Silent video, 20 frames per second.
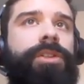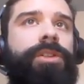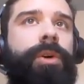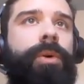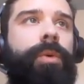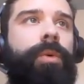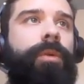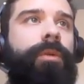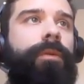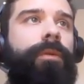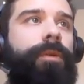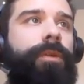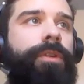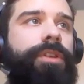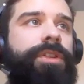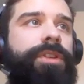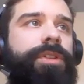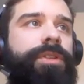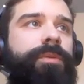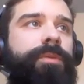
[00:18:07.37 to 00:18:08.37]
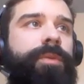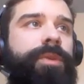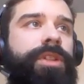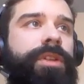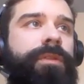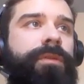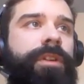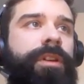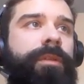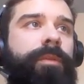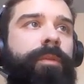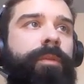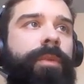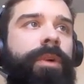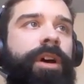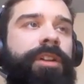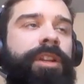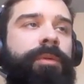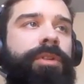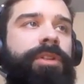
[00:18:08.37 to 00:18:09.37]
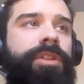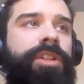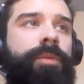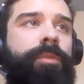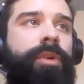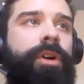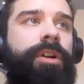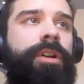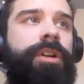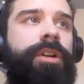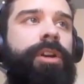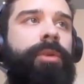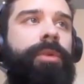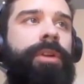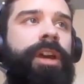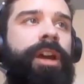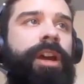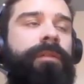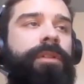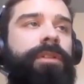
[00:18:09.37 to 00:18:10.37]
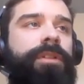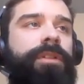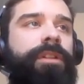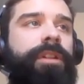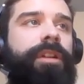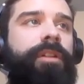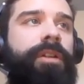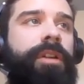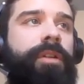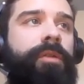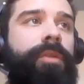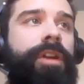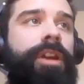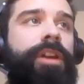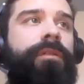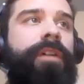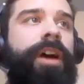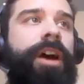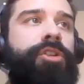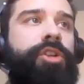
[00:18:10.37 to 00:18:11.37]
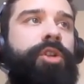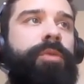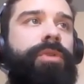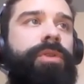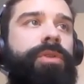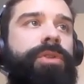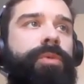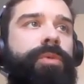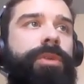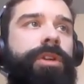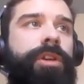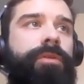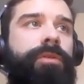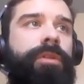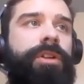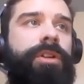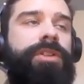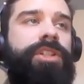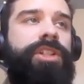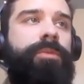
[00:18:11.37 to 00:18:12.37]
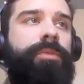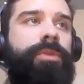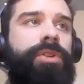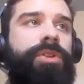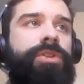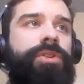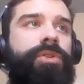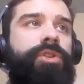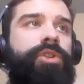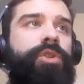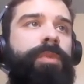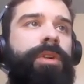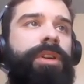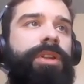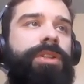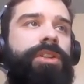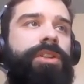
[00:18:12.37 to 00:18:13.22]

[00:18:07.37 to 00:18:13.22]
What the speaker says: So for this specific WT part here, we have an array of attributes we can run a similar search